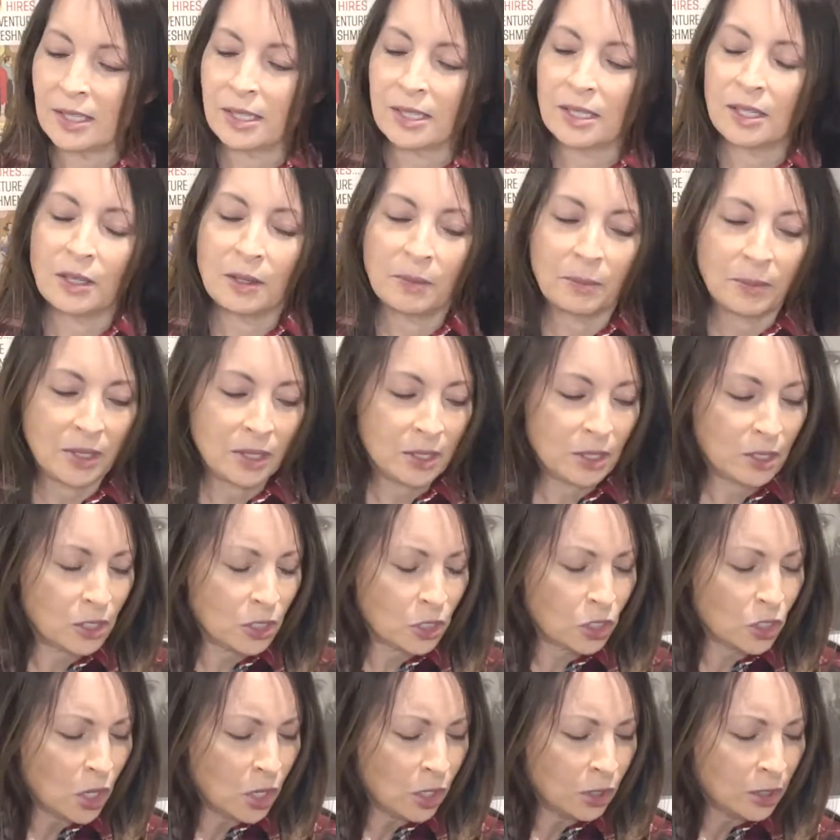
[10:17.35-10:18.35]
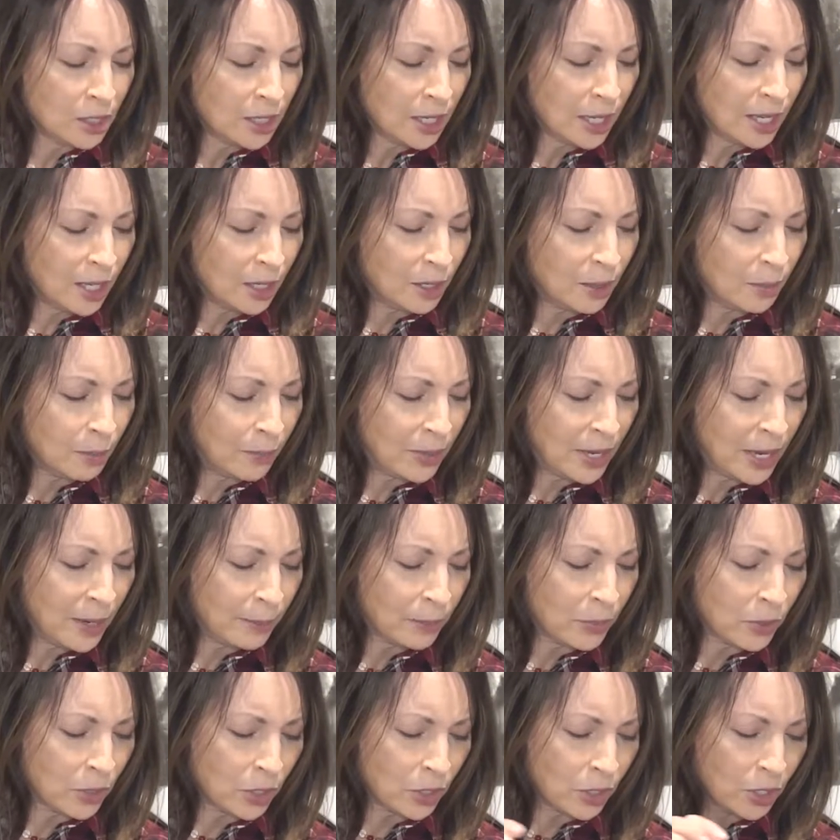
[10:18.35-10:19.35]
some salt and
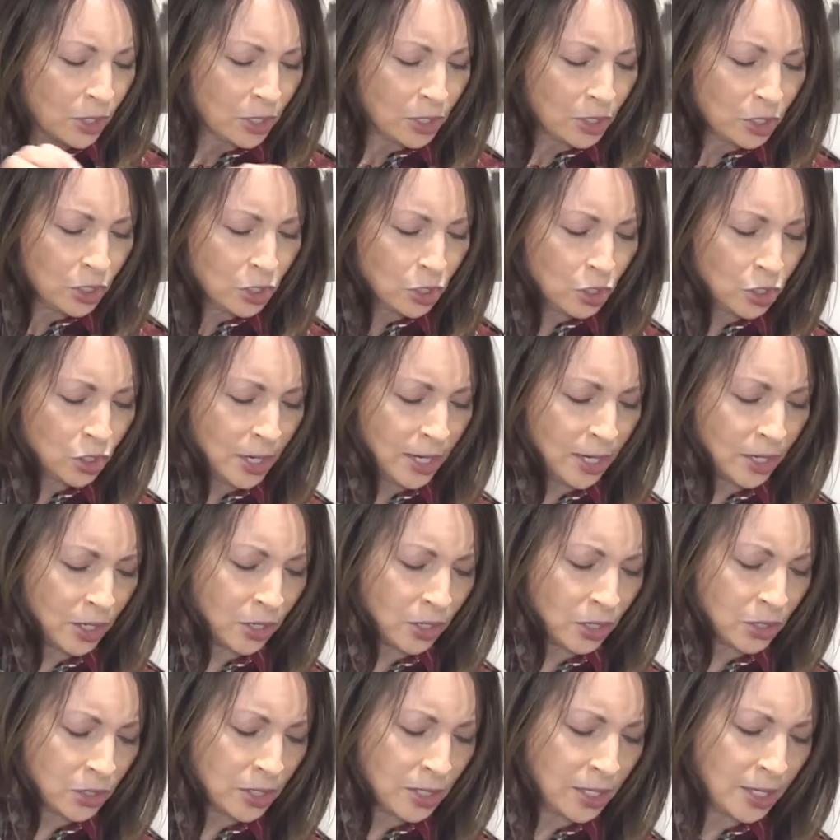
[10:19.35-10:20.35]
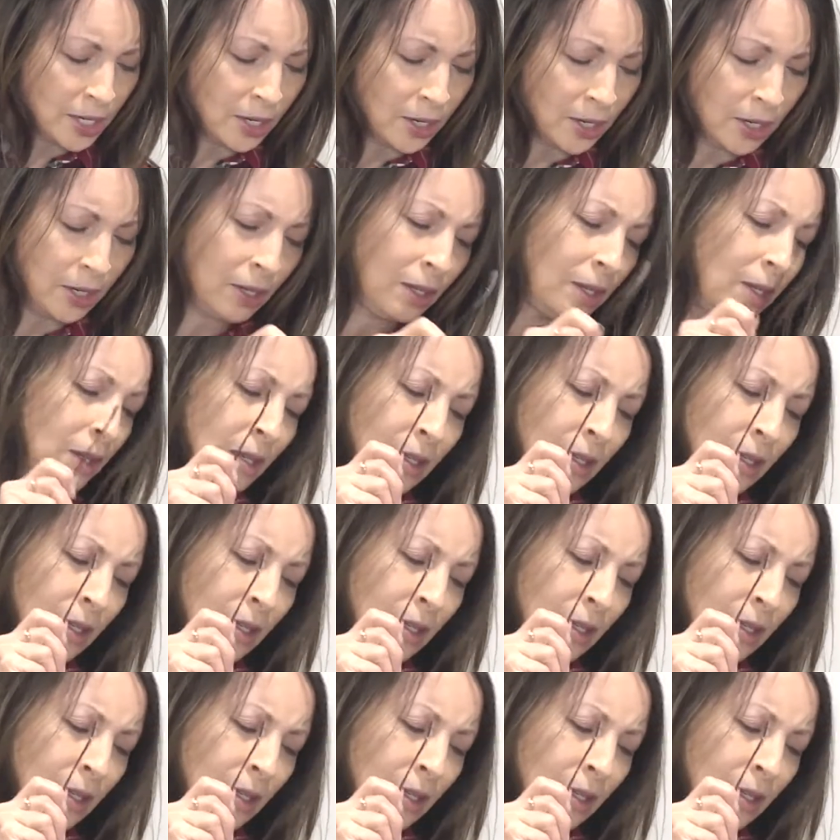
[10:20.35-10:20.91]
pepper shakers here.